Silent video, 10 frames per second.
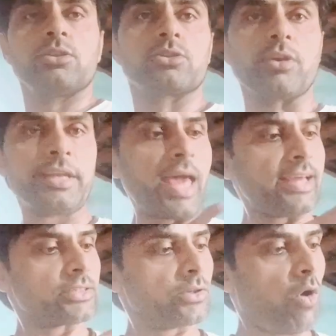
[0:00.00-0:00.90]
So it
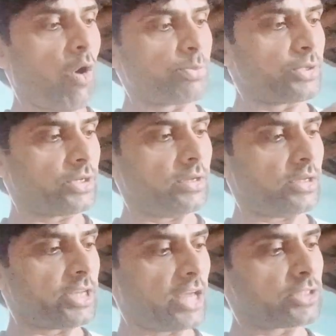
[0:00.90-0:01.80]
has got
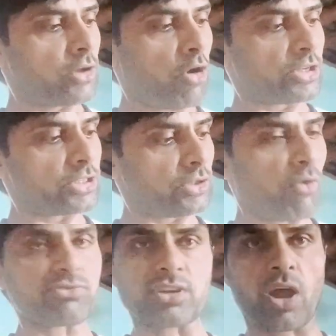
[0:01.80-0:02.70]

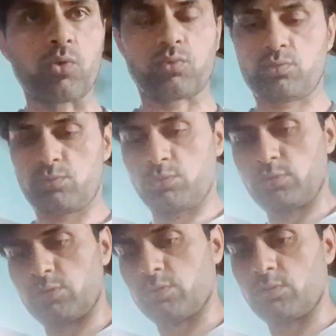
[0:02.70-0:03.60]
soft now.
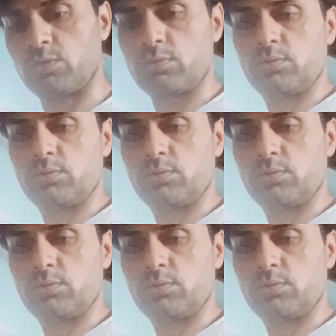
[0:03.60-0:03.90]
So